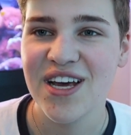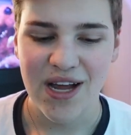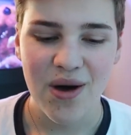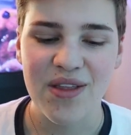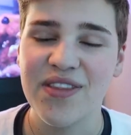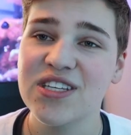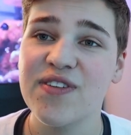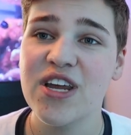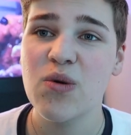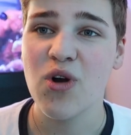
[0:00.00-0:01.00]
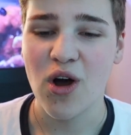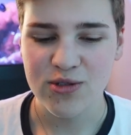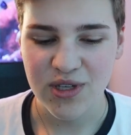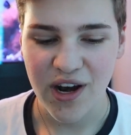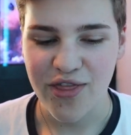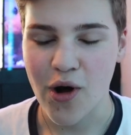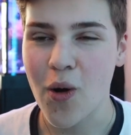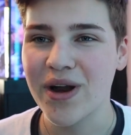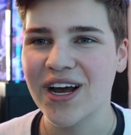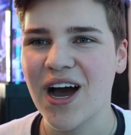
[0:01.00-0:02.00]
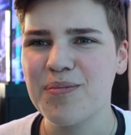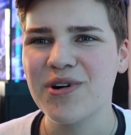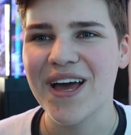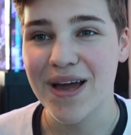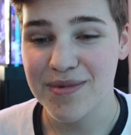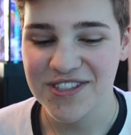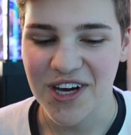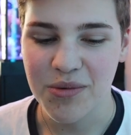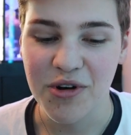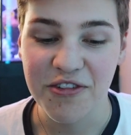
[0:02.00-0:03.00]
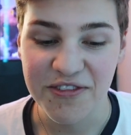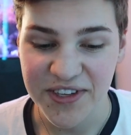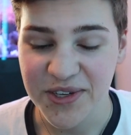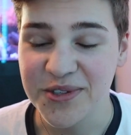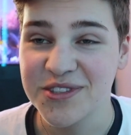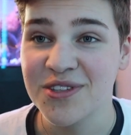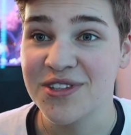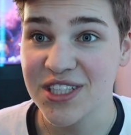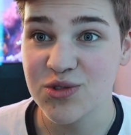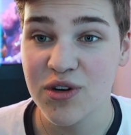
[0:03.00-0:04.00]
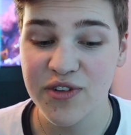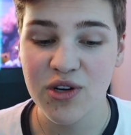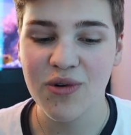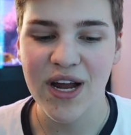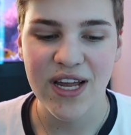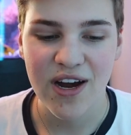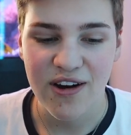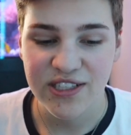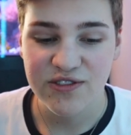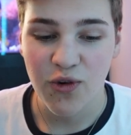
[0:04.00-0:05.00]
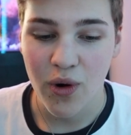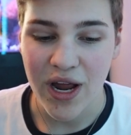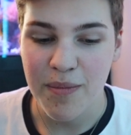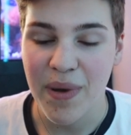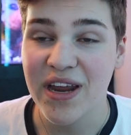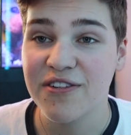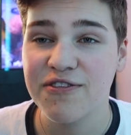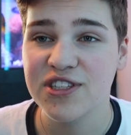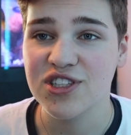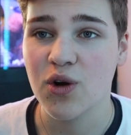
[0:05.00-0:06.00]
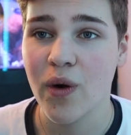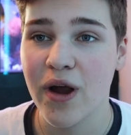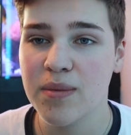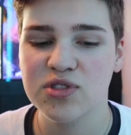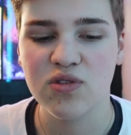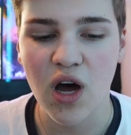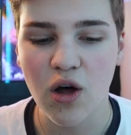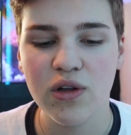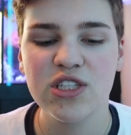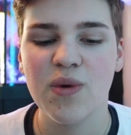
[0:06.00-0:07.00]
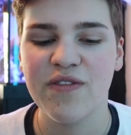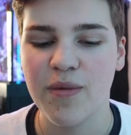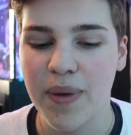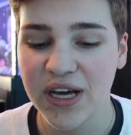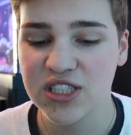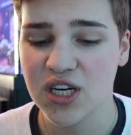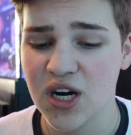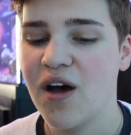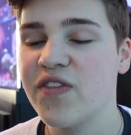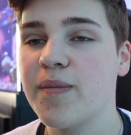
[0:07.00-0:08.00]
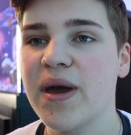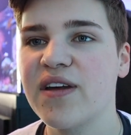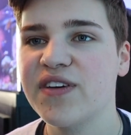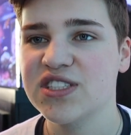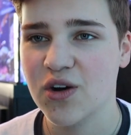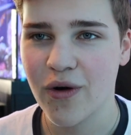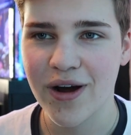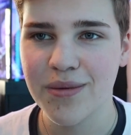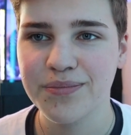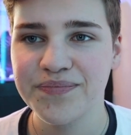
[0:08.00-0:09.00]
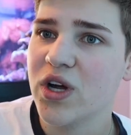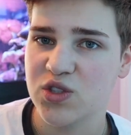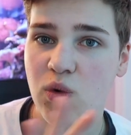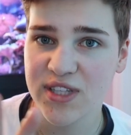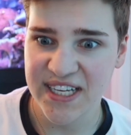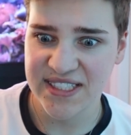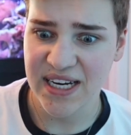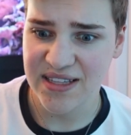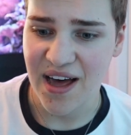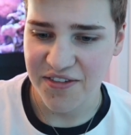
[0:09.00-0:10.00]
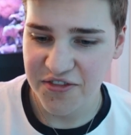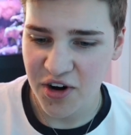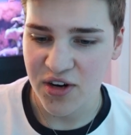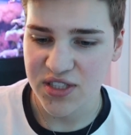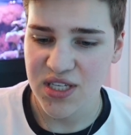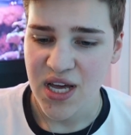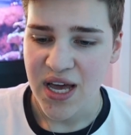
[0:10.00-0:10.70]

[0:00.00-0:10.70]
Now in this video, we're also gonna throw in a couple Amazon reviews. So this review right here is for a betta fish aquarium. So not only do we have the picture of the betta fish aquarium, which we'll dissect that first,